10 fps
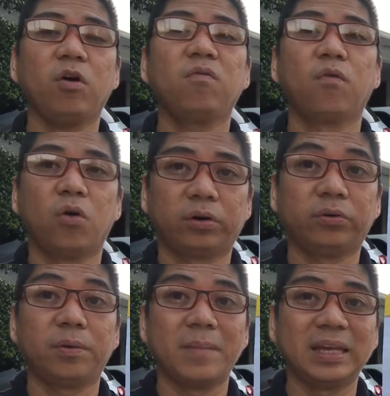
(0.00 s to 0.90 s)
of water
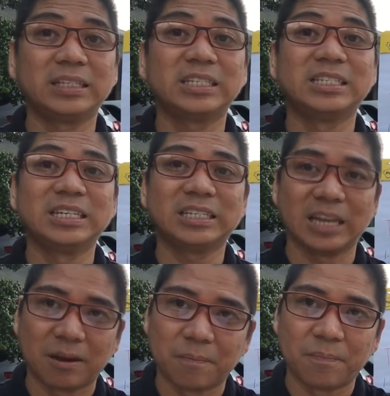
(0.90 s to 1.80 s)
remains the
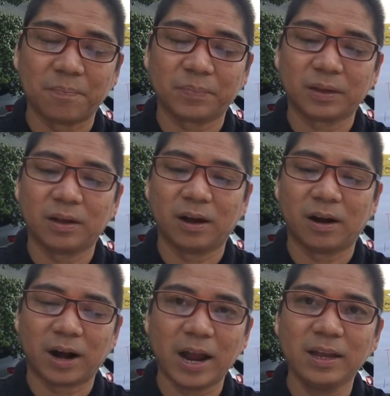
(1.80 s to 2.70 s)
same.
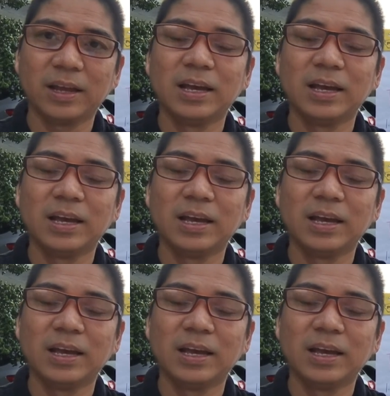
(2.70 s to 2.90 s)
All right.